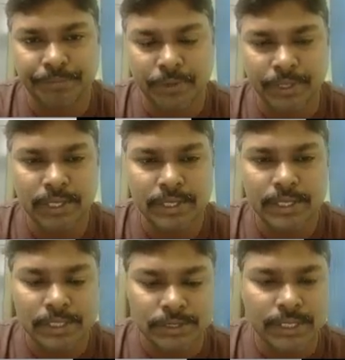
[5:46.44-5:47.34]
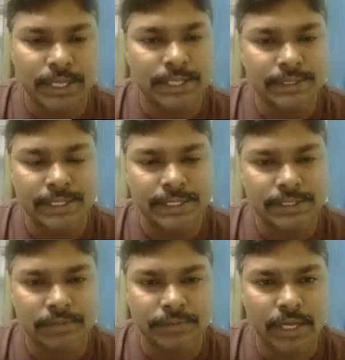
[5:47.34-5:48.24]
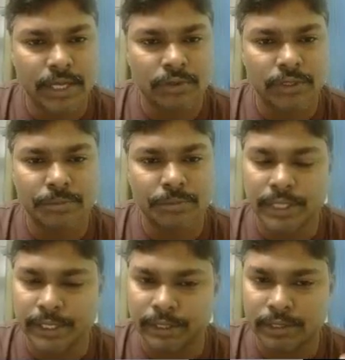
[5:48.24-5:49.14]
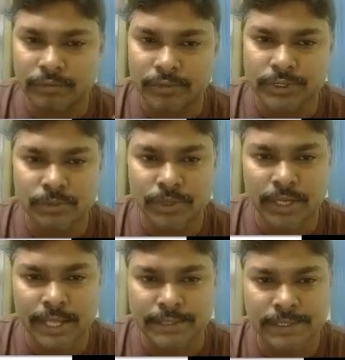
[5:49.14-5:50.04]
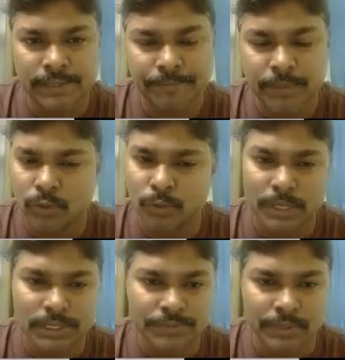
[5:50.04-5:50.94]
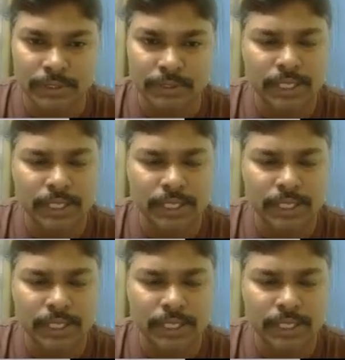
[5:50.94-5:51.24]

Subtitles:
Okay, so that is the reason we are going to be taking the first one as a low pass filter.